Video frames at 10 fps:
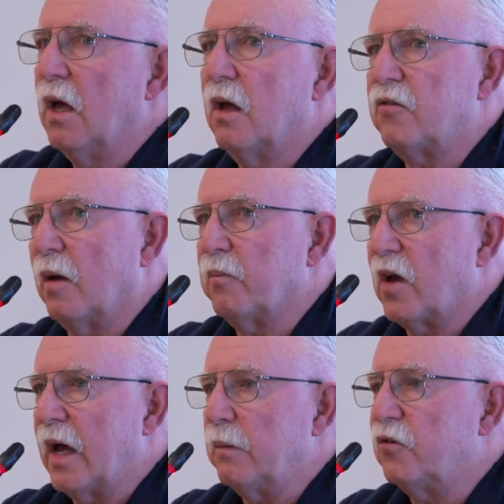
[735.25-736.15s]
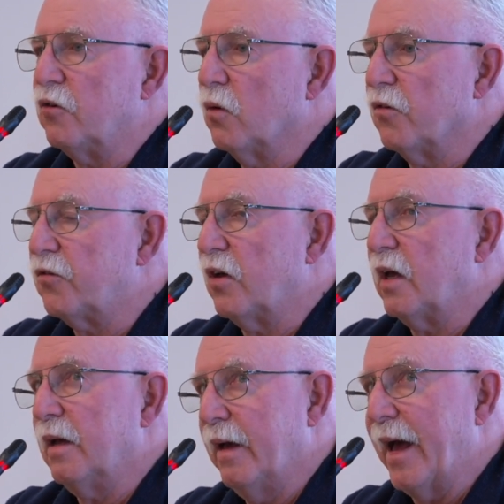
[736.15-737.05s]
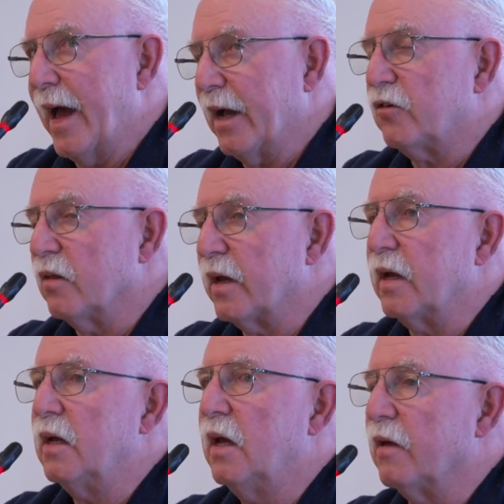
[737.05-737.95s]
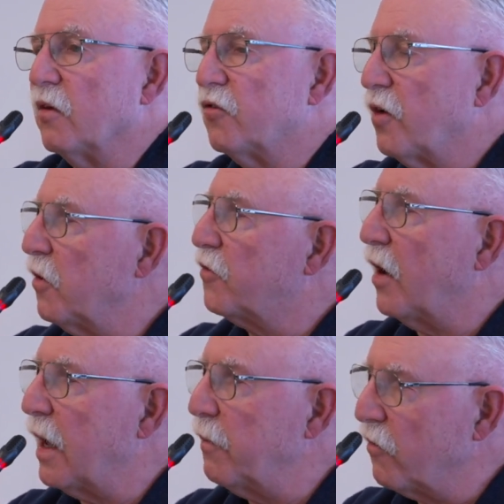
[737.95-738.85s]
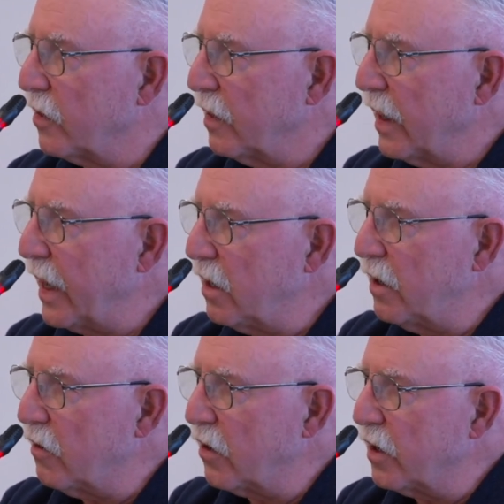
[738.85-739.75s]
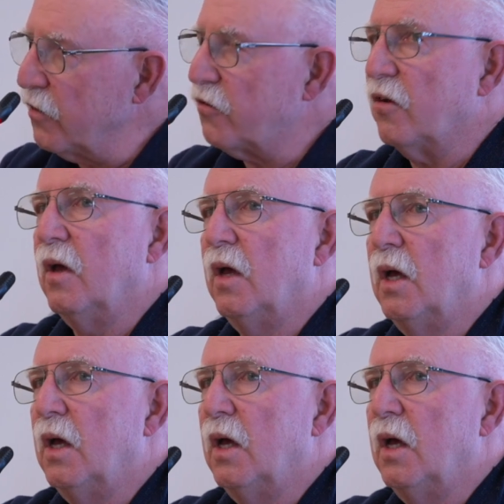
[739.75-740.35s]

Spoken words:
Sometimes you will see, actually, in the summertime over the land areas,